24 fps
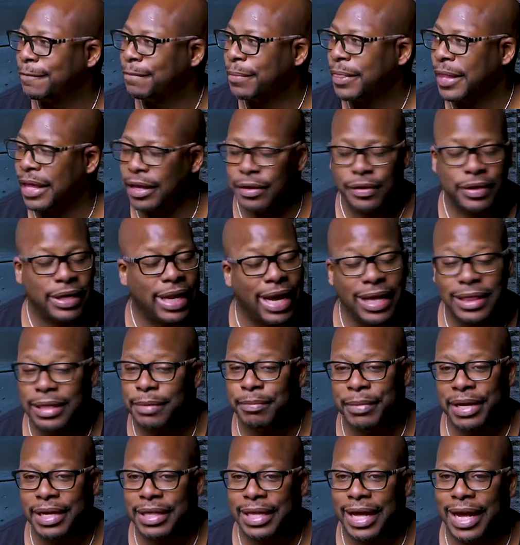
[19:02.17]
Yes. And you're not the
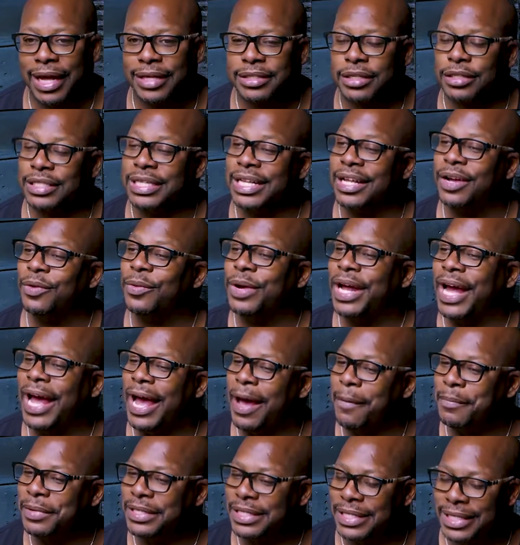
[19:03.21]
man in the house. Because then what
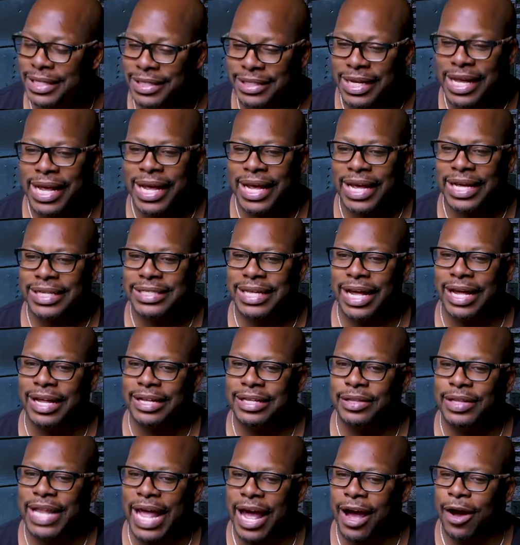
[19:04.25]
happens is, is that
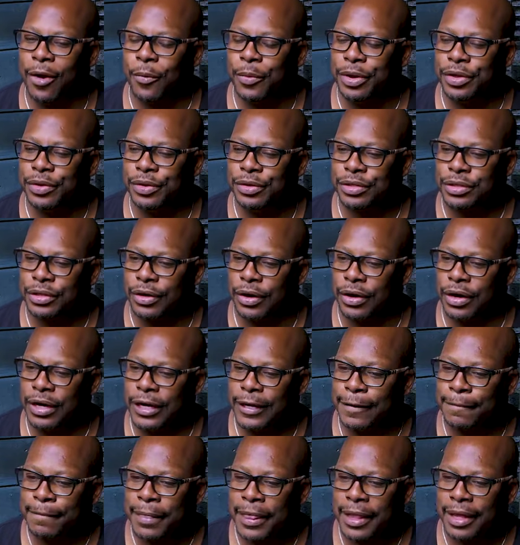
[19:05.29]
now when you
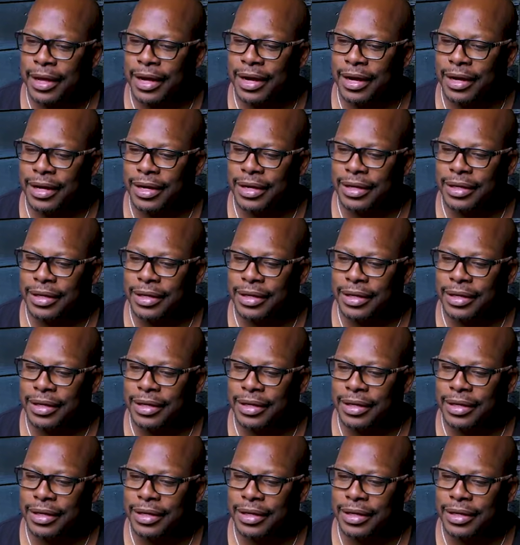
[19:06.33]
start uh,